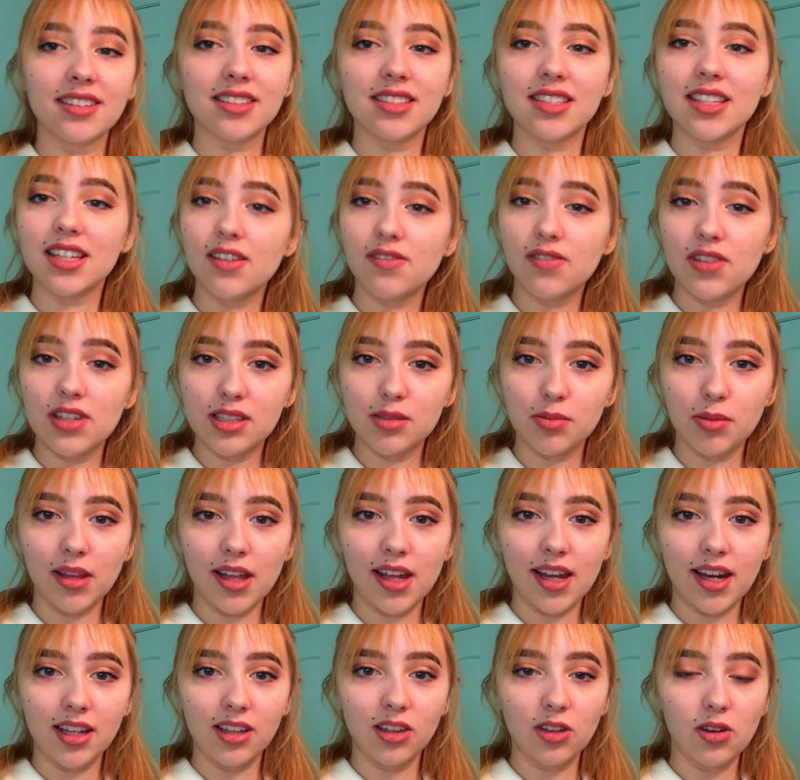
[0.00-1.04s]
Steven's
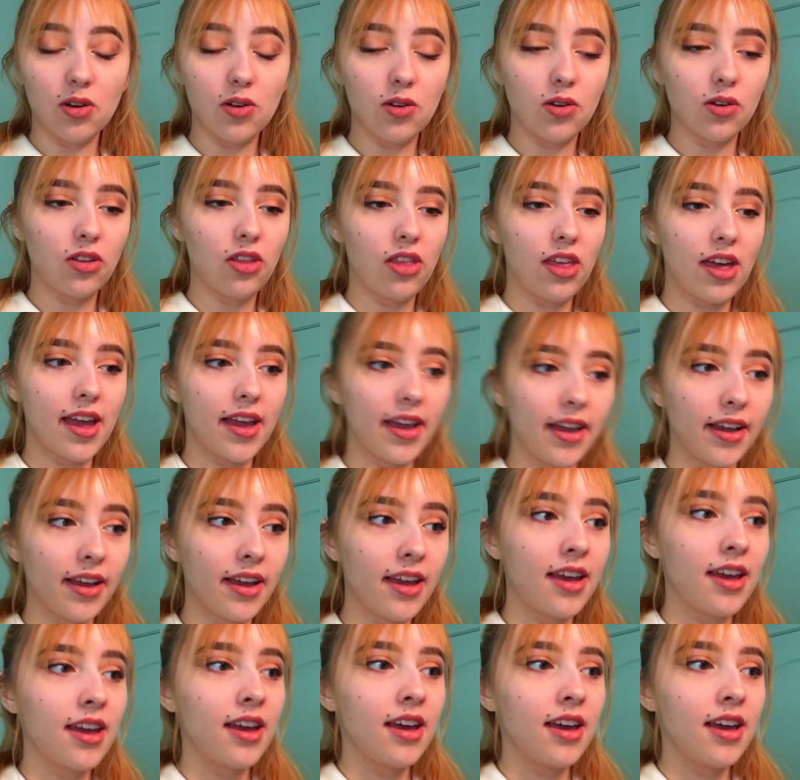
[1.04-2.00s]
planning the whole thing.